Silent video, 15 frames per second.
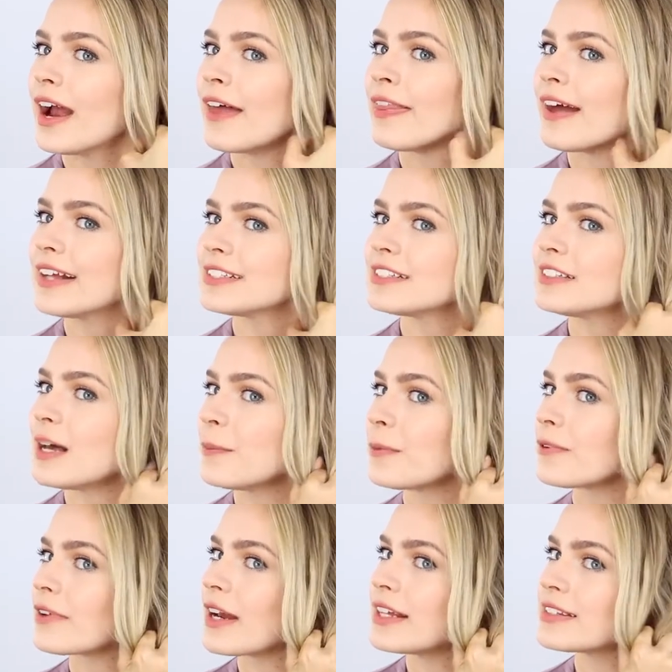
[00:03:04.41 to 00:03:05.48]
and that
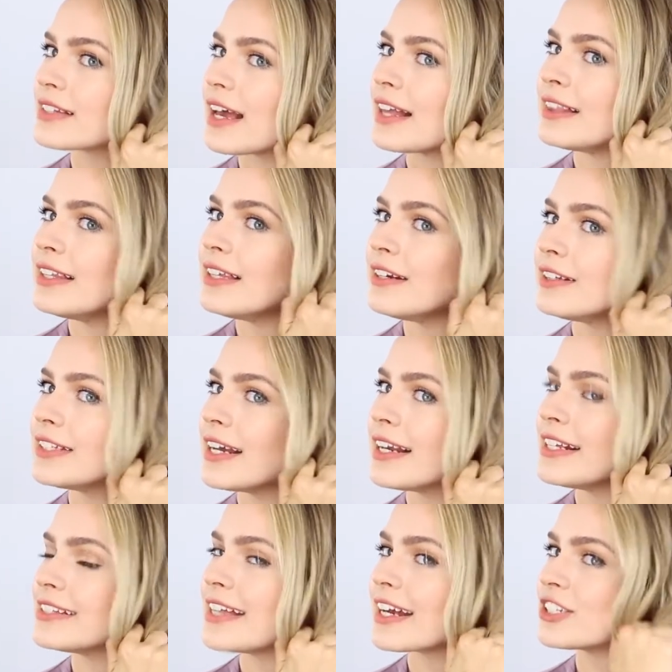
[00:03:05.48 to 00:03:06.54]
separates a little
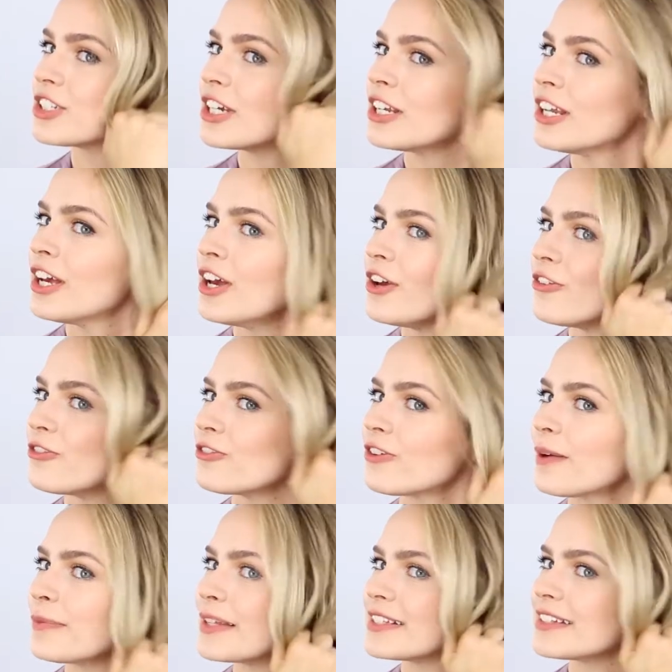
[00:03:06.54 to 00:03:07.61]
tiny section
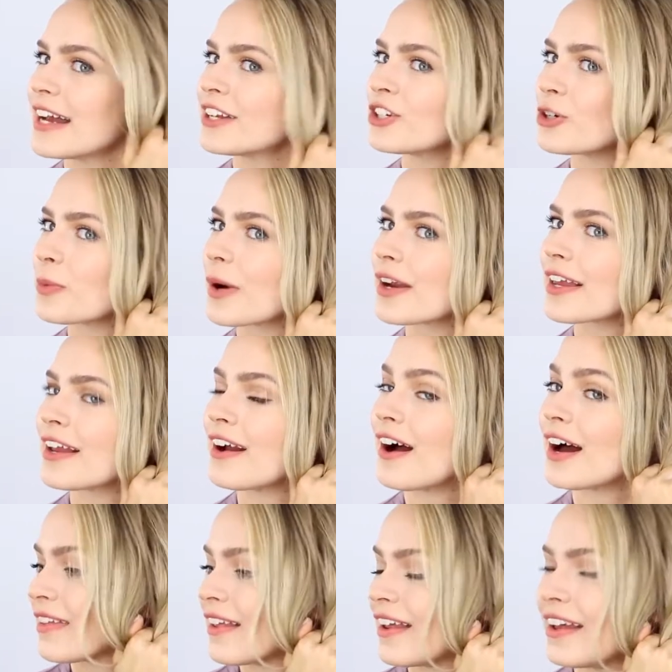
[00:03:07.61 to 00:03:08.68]
from the side you're working
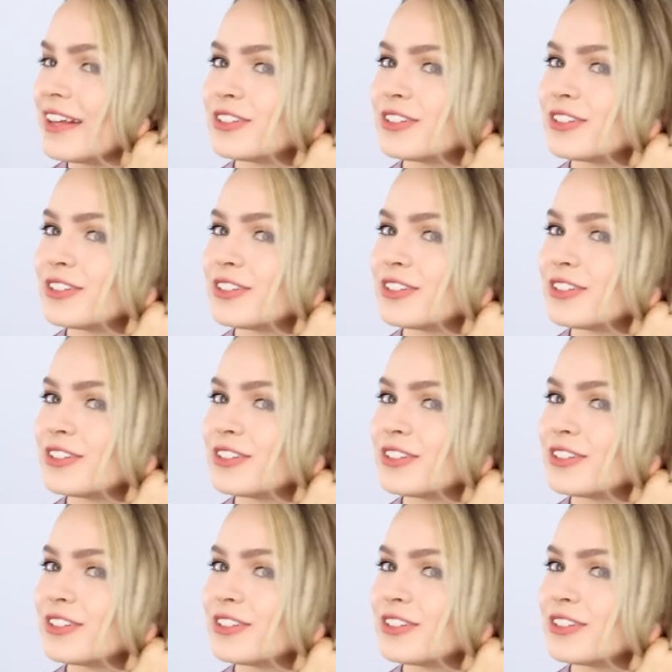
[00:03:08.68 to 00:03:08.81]
on.